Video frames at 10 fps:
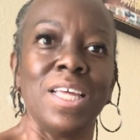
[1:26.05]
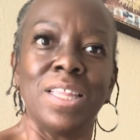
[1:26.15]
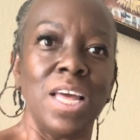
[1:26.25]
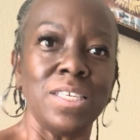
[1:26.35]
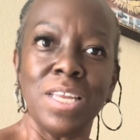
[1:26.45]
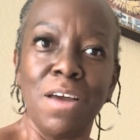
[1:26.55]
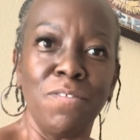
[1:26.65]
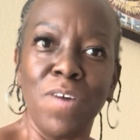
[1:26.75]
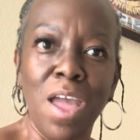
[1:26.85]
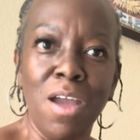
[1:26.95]
That's not
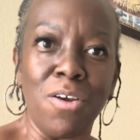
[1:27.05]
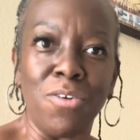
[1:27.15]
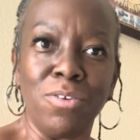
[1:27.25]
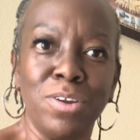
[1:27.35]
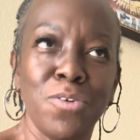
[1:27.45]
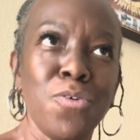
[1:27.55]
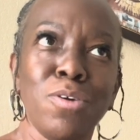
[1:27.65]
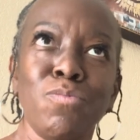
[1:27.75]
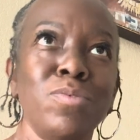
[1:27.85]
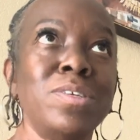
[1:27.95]
fair. Lord,
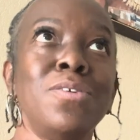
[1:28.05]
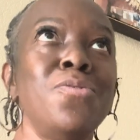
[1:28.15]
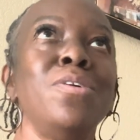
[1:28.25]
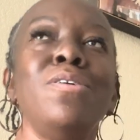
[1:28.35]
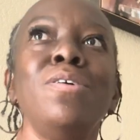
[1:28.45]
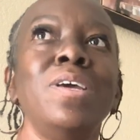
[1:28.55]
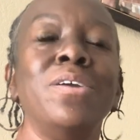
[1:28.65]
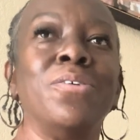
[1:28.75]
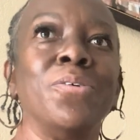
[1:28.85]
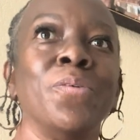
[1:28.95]
what's going on
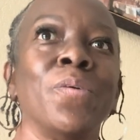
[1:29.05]
here?